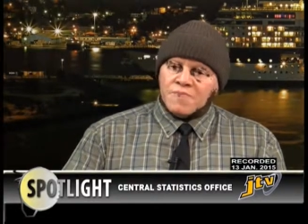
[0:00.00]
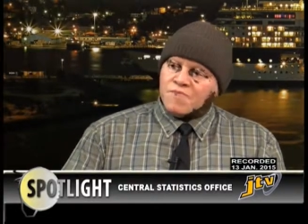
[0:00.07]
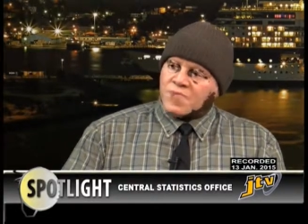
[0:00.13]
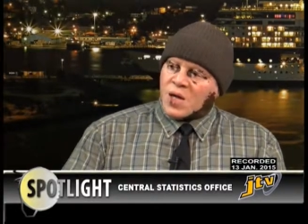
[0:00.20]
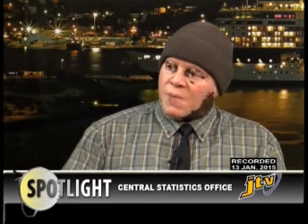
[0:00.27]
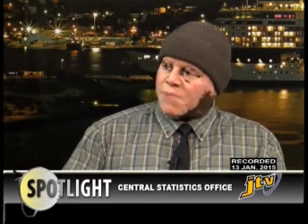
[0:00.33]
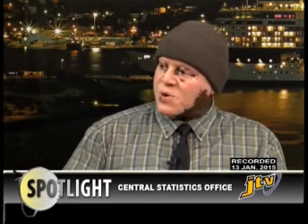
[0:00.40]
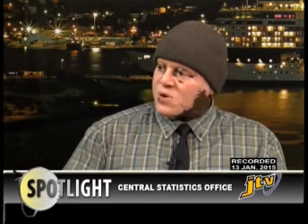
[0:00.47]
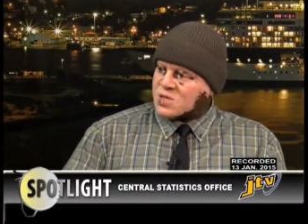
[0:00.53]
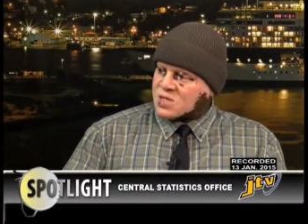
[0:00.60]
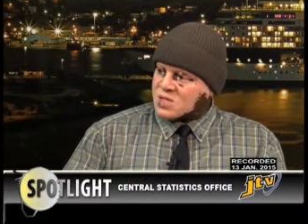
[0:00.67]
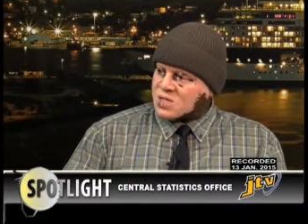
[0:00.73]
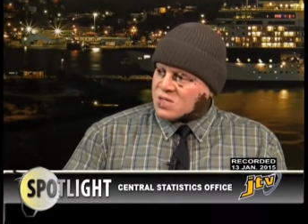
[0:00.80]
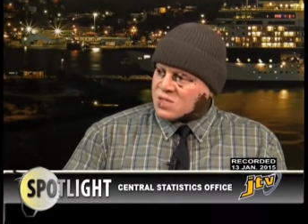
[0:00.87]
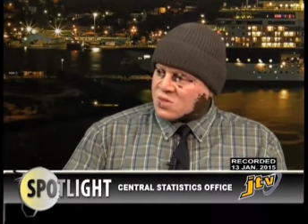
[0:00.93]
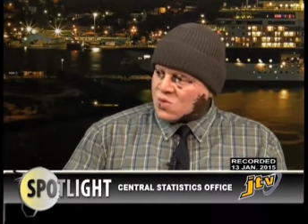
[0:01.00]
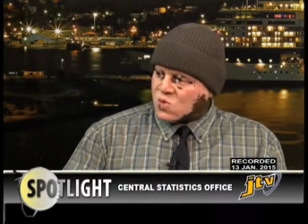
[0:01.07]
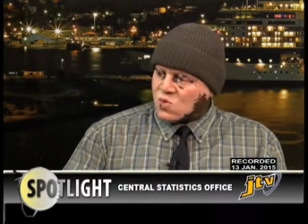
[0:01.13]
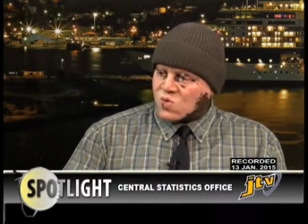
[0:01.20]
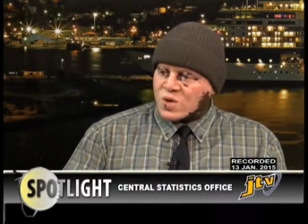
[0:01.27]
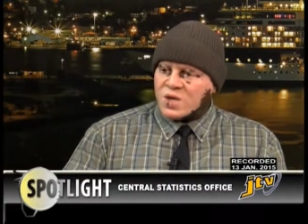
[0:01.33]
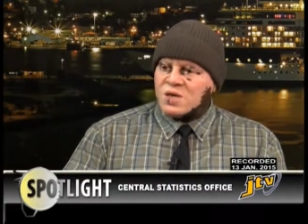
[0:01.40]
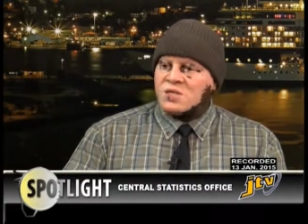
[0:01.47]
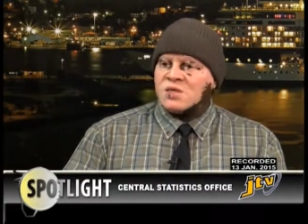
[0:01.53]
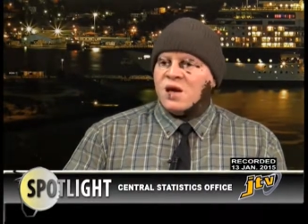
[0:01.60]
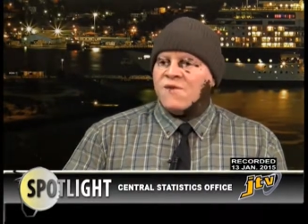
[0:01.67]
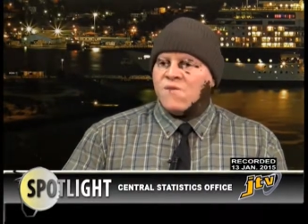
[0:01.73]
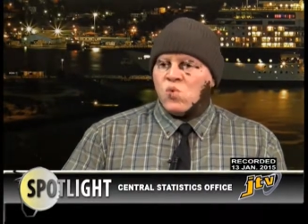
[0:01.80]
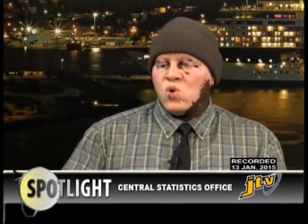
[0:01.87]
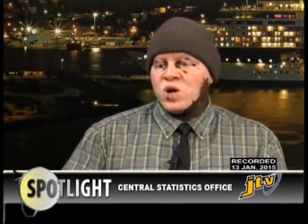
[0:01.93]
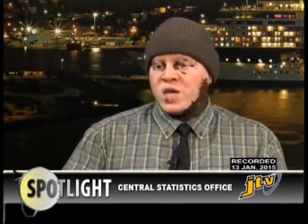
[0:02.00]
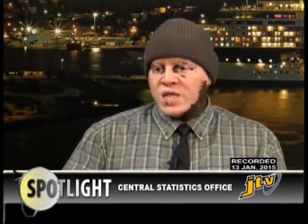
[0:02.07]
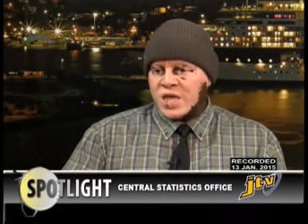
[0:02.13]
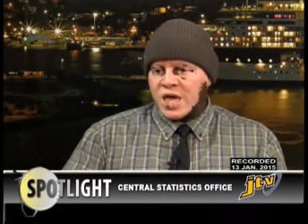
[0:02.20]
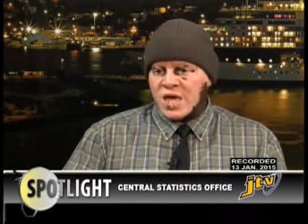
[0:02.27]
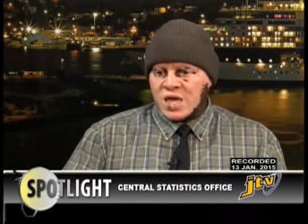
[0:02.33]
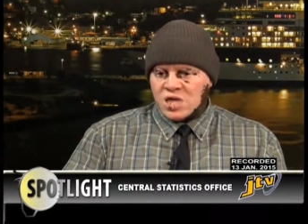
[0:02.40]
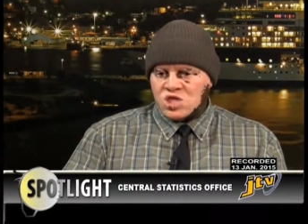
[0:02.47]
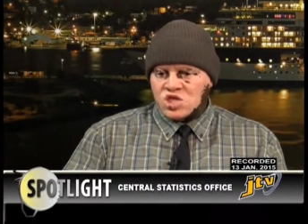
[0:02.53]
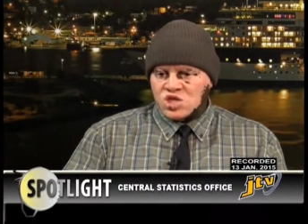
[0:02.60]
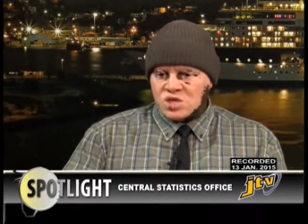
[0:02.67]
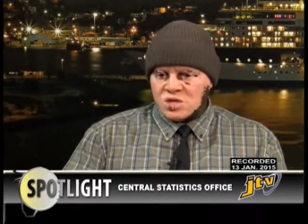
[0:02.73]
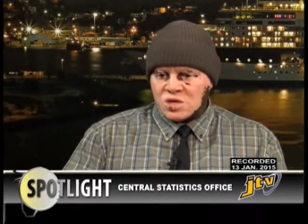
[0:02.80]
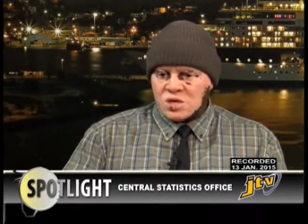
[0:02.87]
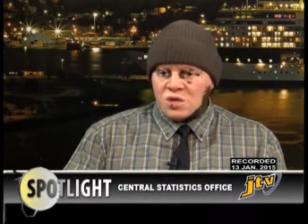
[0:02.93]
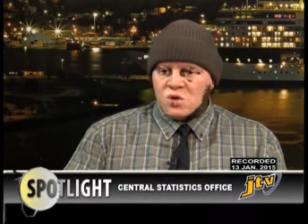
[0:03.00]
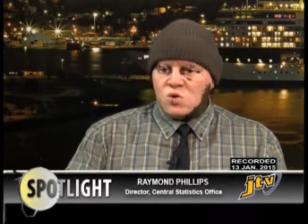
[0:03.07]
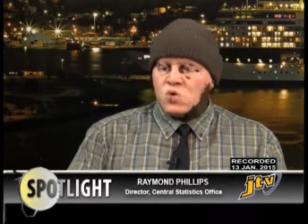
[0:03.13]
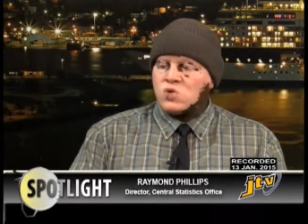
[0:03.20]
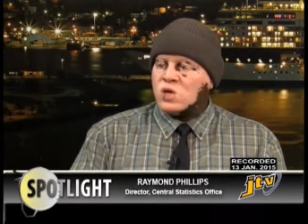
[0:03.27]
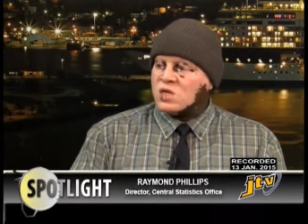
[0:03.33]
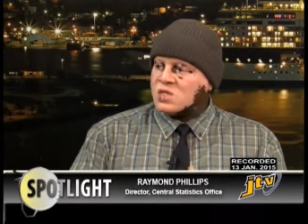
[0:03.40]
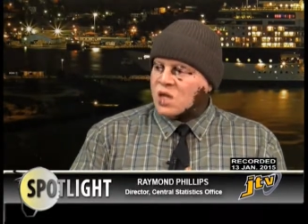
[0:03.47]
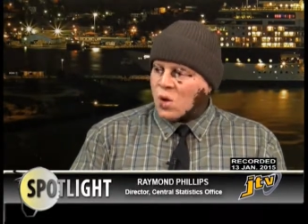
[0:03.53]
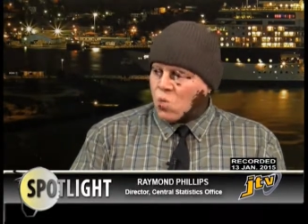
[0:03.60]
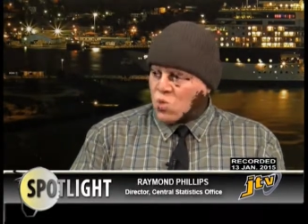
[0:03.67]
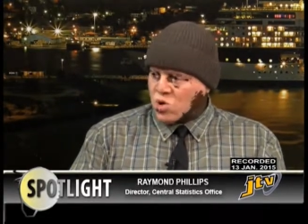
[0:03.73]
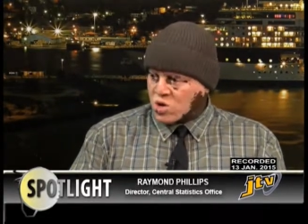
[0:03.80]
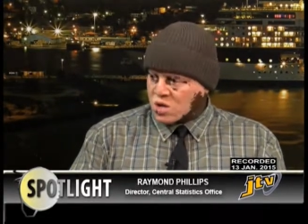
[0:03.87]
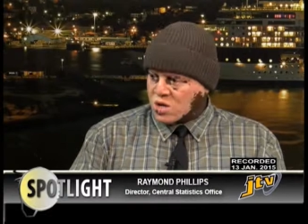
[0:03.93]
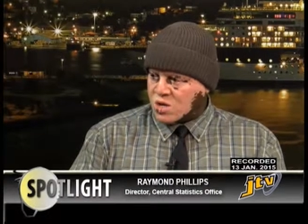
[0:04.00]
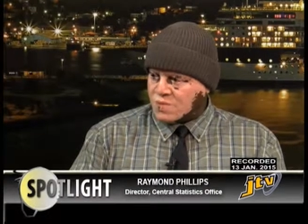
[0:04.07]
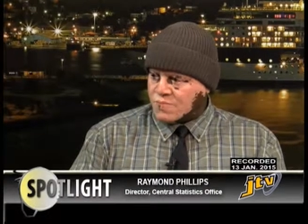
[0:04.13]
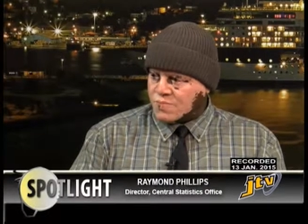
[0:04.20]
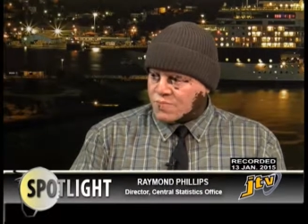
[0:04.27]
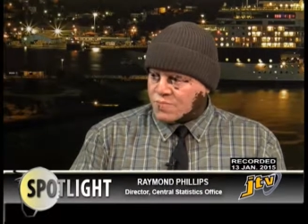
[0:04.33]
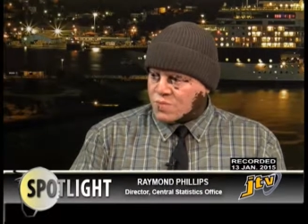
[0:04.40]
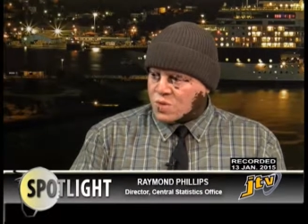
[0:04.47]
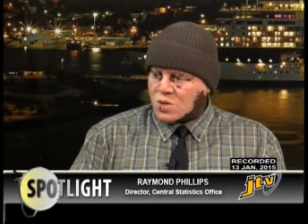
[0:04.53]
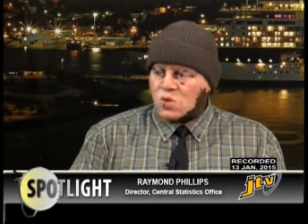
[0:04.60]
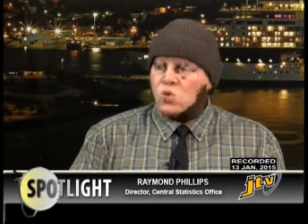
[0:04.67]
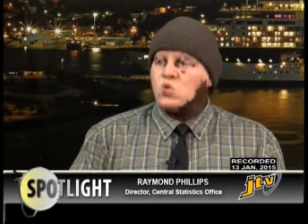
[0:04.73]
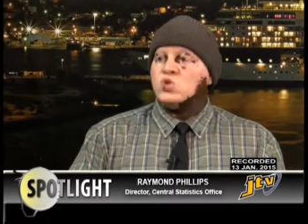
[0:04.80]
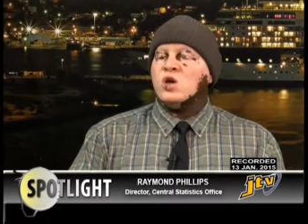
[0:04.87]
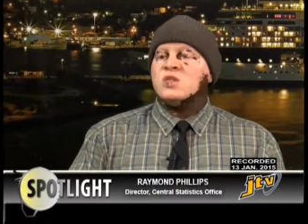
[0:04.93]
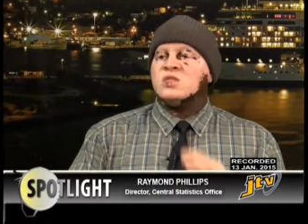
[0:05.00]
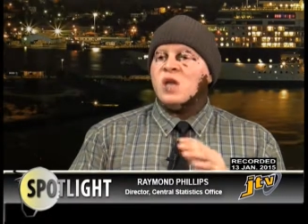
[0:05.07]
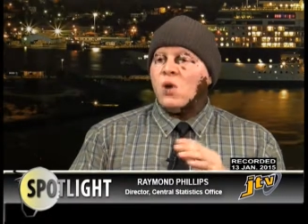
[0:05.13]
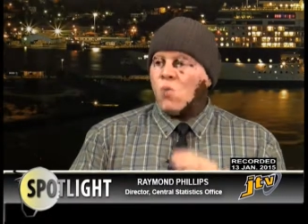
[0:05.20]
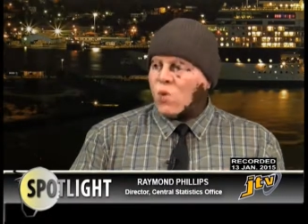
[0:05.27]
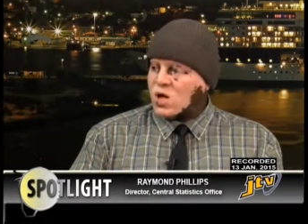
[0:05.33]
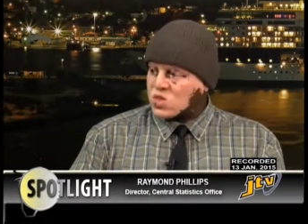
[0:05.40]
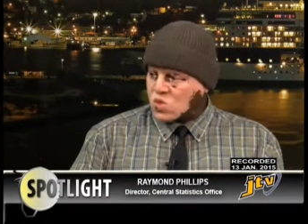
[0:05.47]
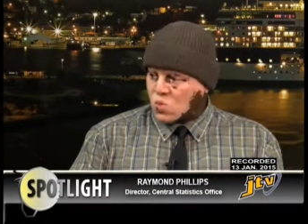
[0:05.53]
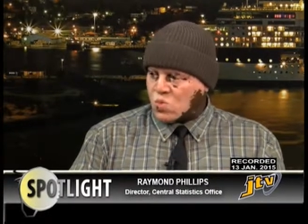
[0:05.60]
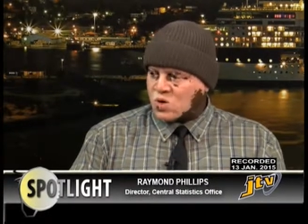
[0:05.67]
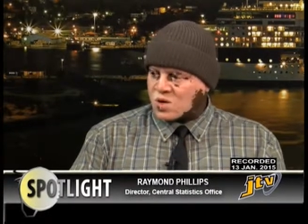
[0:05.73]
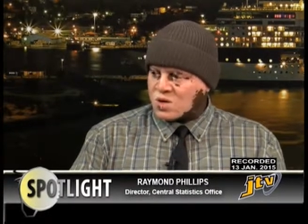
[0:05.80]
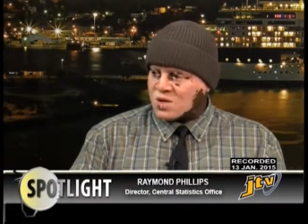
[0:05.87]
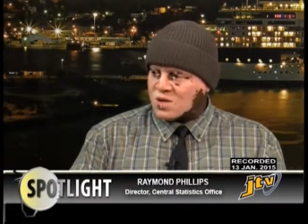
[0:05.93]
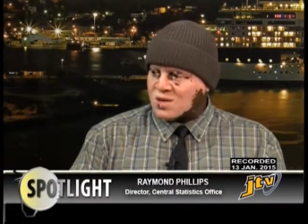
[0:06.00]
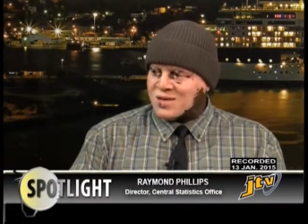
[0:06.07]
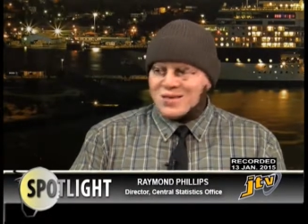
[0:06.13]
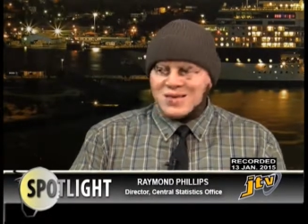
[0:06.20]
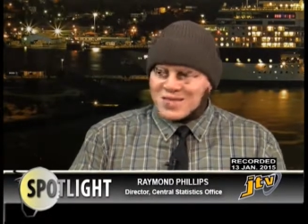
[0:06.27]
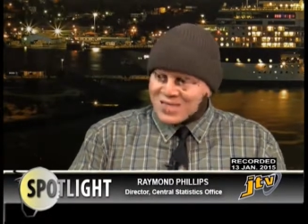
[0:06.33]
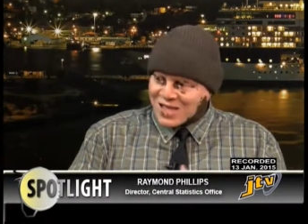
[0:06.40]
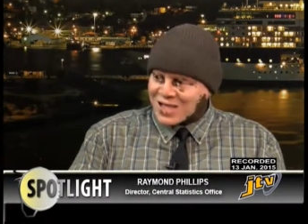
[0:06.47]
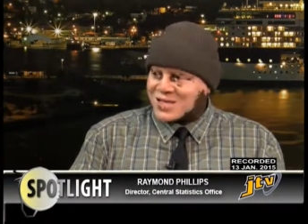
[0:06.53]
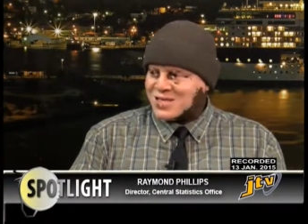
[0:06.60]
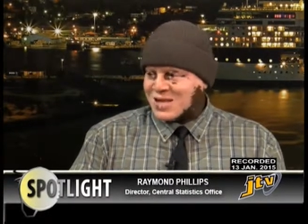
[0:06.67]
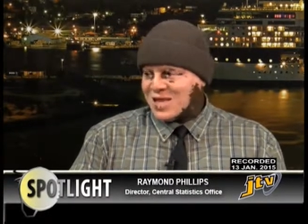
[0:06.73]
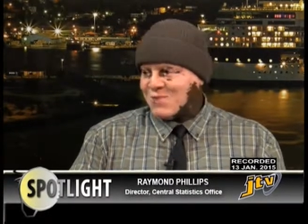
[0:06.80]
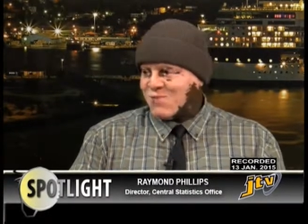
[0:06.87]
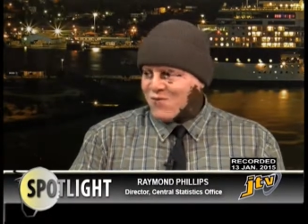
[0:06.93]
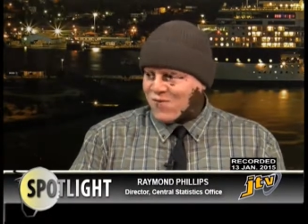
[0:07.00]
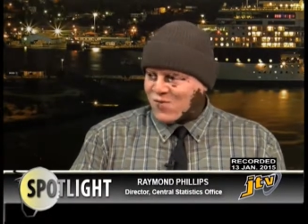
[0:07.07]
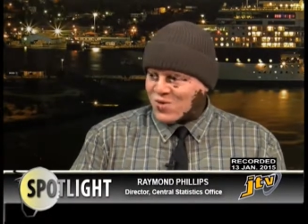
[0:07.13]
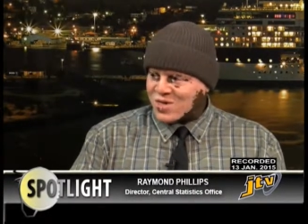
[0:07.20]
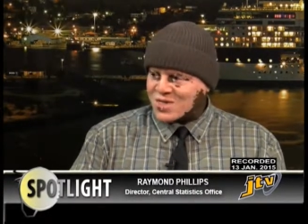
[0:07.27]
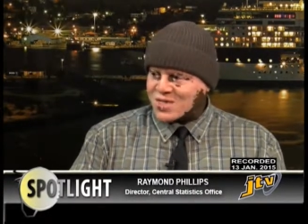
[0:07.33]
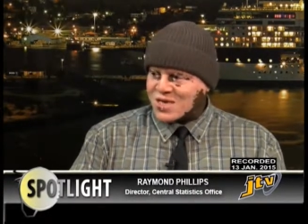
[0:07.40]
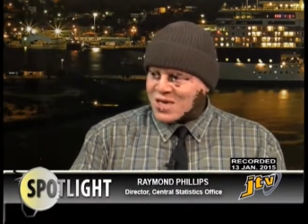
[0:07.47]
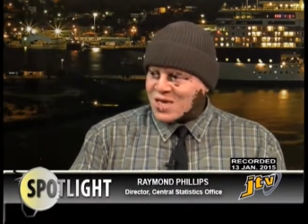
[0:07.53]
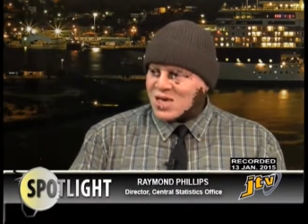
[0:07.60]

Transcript: a person who is of working age, who does not work, who does not want to work, is not in the labor force.